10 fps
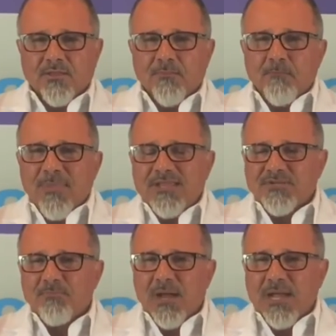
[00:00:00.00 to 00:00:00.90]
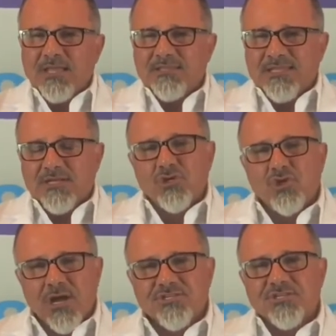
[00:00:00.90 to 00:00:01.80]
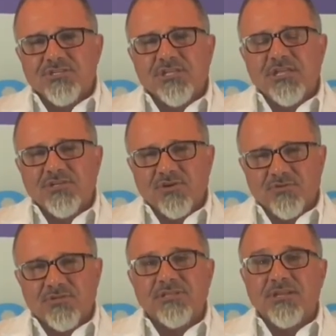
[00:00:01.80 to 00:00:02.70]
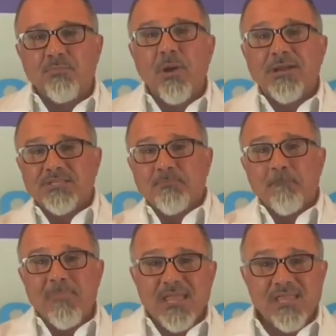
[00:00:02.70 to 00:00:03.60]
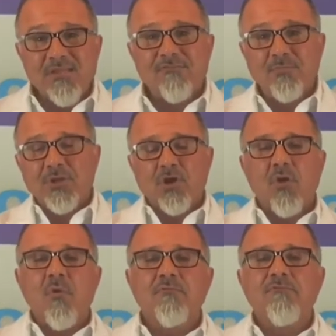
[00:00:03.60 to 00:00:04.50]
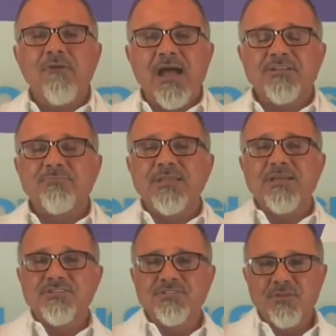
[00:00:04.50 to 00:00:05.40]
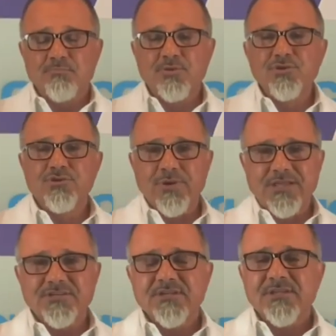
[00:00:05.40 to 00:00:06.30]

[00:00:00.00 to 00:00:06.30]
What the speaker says: met by the endogenous ketone that your body's making from your own fat because of the butyrate